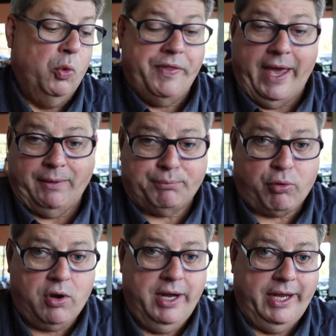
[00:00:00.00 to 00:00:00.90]
When they had
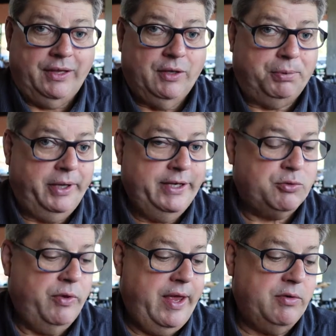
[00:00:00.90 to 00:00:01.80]
prayed, the
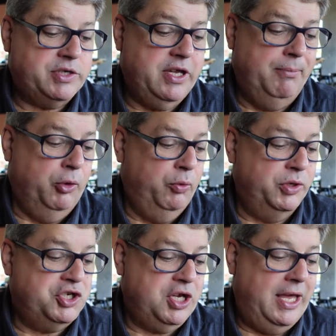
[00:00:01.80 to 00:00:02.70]
place where they assembled
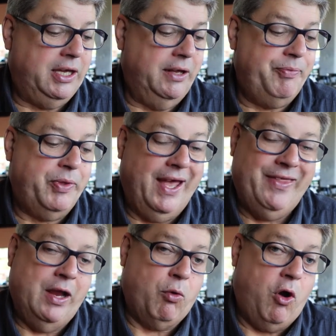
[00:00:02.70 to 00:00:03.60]
was shaken,
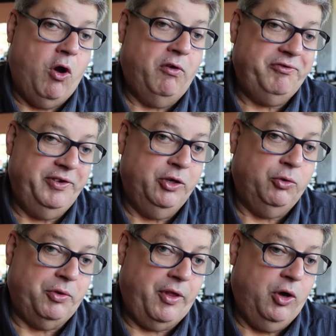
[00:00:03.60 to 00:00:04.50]
and they were all
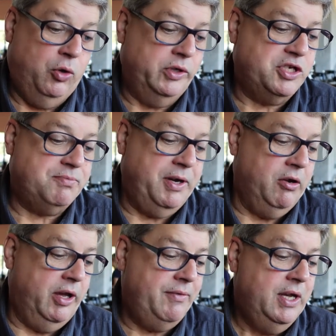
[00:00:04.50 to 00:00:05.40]
filled with the Holy
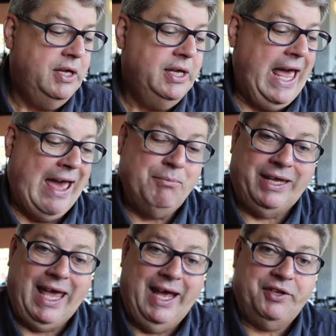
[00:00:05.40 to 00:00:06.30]
Spirit and
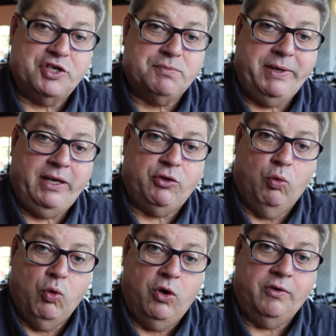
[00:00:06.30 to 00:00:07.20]
began to speak the
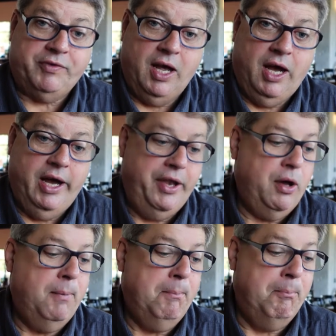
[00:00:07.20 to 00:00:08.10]
word of God
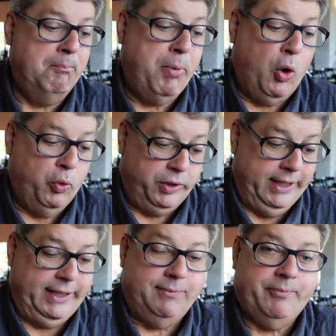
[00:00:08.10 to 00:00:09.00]

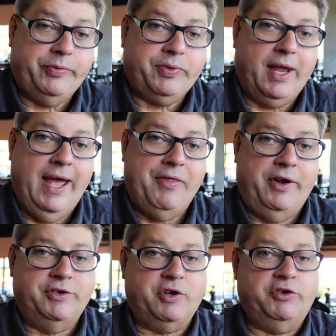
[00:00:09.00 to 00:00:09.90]
boldly. And
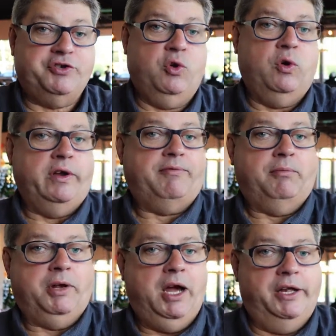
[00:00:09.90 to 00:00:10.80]
there's our story
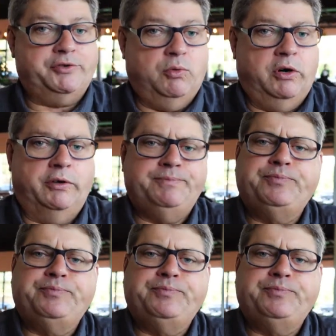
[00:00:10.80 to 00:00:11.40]
from God's word.